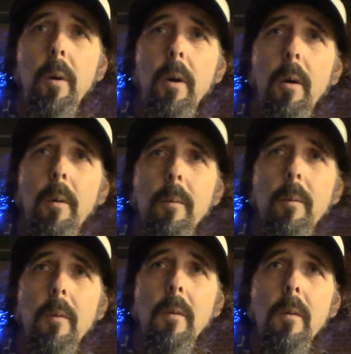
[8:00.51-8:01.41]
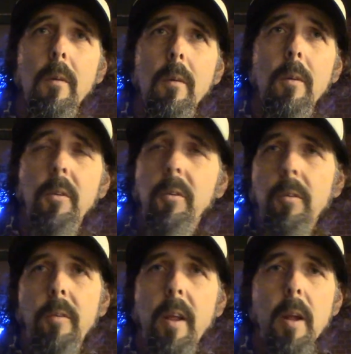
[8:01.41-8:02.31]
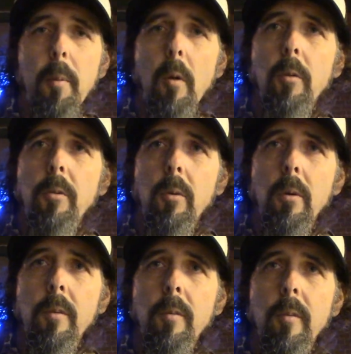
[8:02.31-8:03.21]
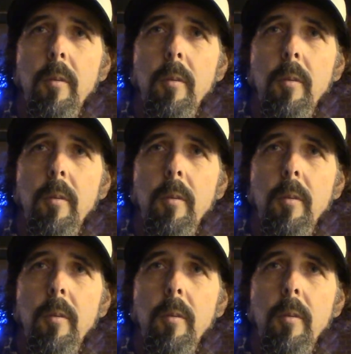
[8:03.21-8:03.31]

are setting up our own tours,